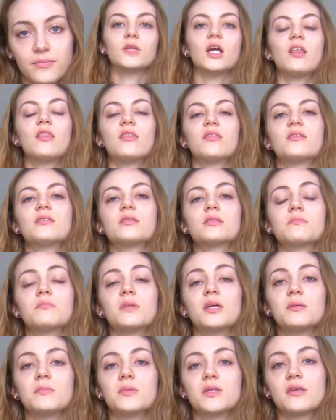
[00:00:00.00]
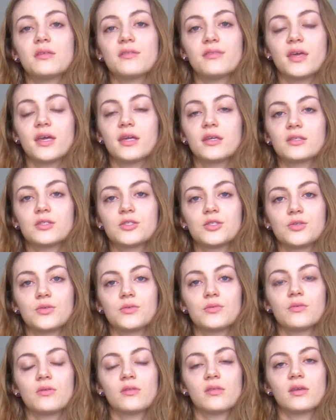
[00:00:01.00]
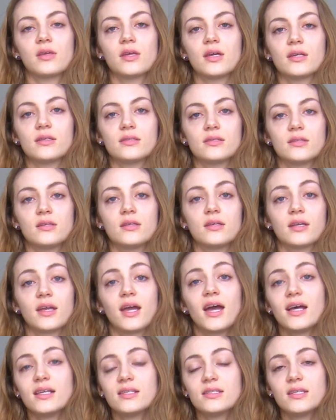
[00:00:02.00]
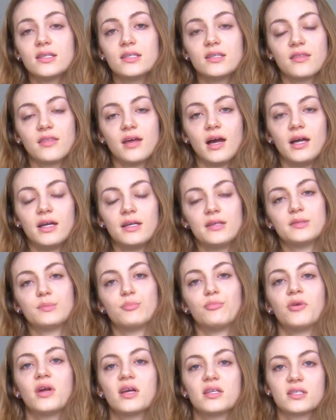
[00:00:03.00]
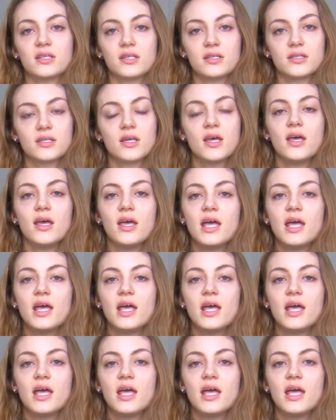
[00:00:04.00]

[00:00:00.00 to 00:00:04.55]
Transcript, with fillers: and this may be thanks to the acetic acid that is present